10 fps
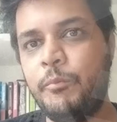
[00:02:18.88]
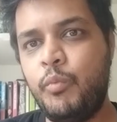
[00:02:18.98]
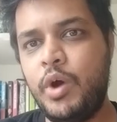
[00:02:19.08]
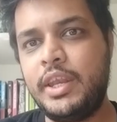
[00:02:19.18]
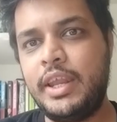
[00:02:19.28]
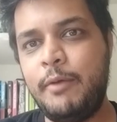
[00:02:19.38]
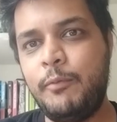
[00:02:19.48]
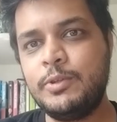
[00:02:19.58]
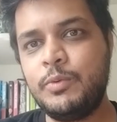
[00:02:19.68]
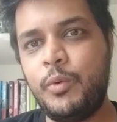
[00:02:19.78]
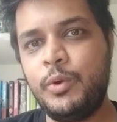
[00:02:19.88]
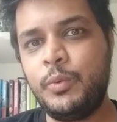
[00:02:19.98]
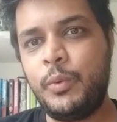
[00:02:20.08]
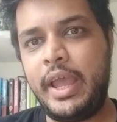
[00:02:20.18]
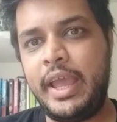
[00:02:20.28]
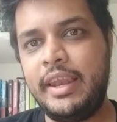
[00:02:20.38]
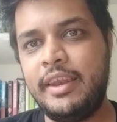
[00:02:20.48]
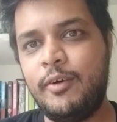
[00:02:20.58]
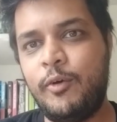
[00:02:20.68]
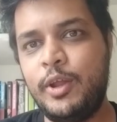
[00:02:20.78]
What I also want to
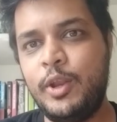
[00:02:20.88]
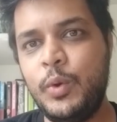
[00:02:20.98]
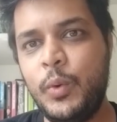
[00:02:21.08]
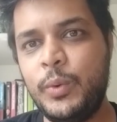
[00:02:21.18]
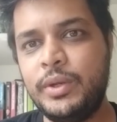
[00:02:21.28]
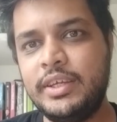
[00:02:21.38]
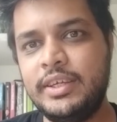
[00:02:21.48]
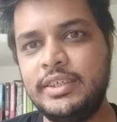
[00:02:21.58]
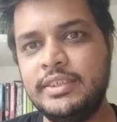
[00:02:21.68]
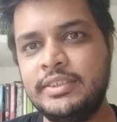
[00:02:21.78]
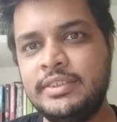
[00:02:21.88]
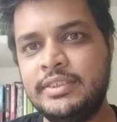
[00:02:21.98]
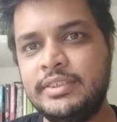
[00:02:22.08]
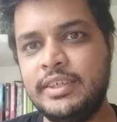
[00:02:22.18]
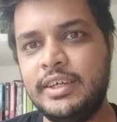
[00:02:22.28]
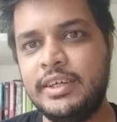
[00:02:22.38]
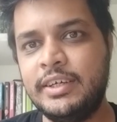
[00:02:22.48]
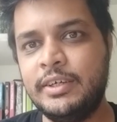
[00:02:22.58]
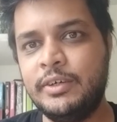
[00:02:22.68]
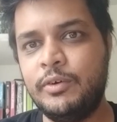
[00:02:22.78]
end on a note is
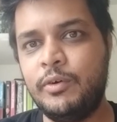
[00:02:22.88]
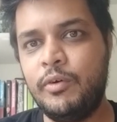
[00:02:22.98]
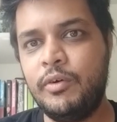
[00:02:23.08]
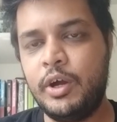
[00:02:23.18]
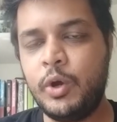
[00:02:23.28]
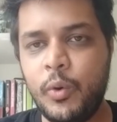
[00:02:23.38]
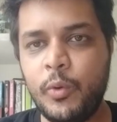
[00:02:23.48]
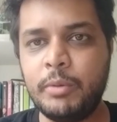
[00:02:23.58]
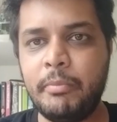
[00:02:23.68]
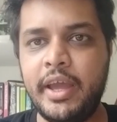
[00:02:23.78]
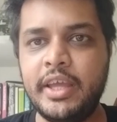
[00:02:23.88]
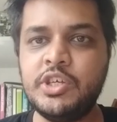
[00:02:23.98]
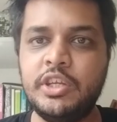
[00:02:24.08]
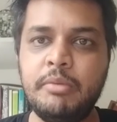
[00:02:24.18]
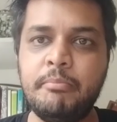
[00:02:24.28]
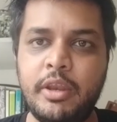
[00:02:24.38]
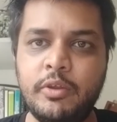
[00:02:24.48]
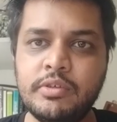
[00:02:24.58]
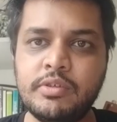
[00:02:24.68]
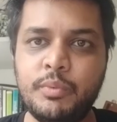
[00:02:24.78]
a quote by Janine
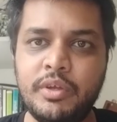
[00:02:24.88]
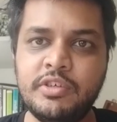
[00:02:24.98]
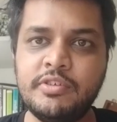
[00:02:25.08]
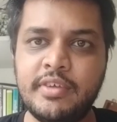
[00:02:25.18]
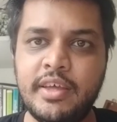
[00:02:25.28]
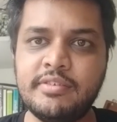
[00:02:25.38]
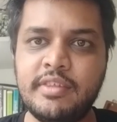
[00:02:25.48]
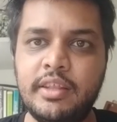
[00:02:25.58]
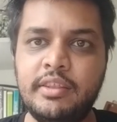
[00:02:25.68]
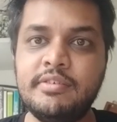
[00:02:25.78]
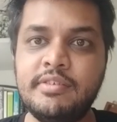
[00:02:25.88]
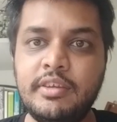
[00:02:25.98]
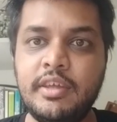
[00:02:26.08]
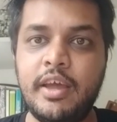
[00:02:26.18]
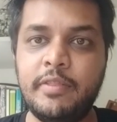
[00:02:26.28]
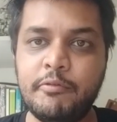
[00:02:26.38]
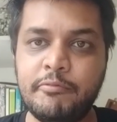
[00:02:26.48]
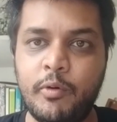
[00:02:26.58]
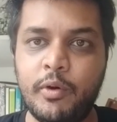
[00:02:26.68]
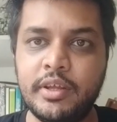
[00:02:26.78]
Benyus when she says that the city and the
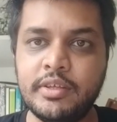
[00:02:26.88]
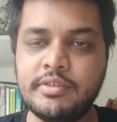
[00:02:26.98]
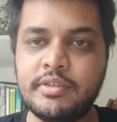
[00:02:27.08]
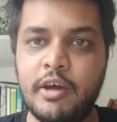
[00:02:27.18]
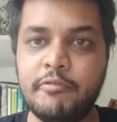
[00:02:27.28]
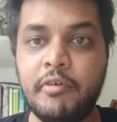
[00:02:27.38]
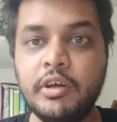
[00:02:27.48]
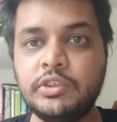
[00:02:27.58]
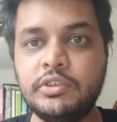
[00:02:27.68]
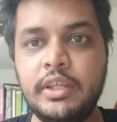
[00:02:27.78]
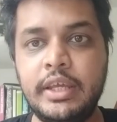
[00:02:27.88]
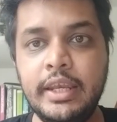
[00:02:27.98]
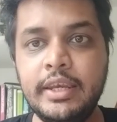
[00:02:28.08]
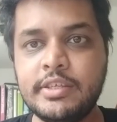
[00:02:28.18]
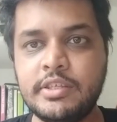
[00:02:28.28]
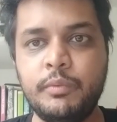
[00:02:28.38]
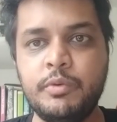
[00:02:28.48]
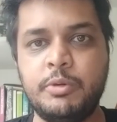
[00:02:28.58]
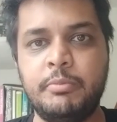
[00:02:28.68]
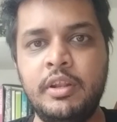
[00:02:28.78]
forest are functionally
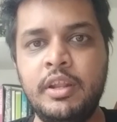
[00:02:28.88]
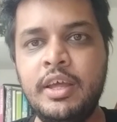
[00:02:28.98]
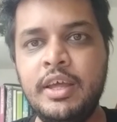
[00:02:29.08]
indistinguishable.